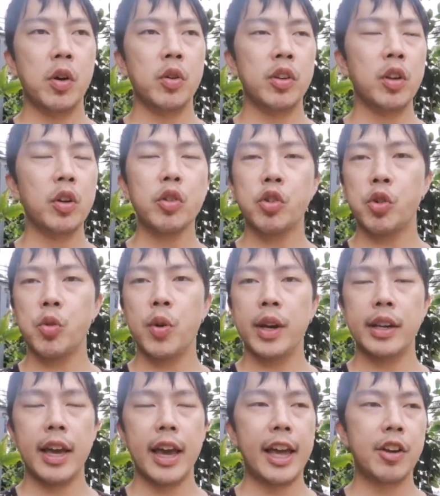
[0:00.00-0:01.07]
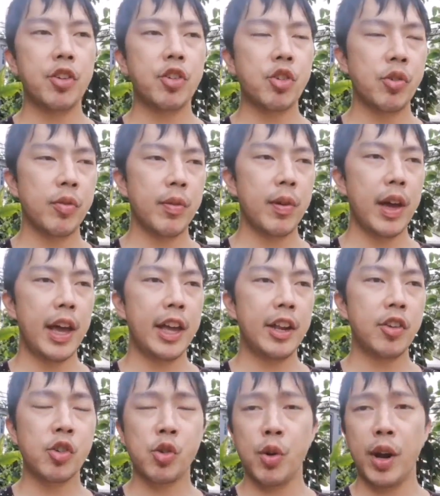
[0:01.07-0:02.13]
look through it and
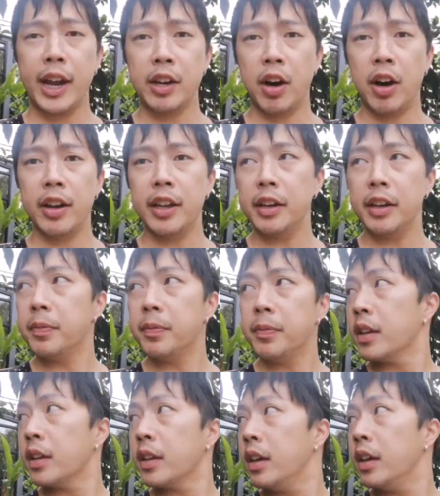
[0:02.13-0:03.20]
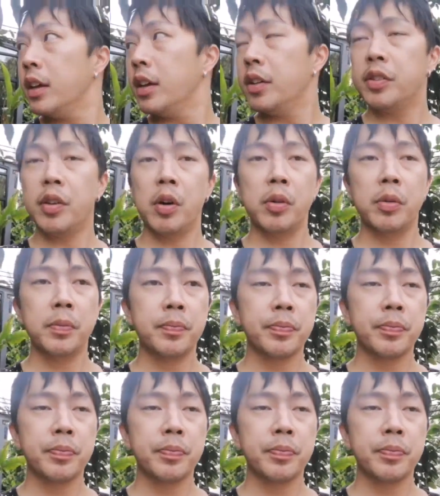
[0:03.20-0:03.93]
train on it. So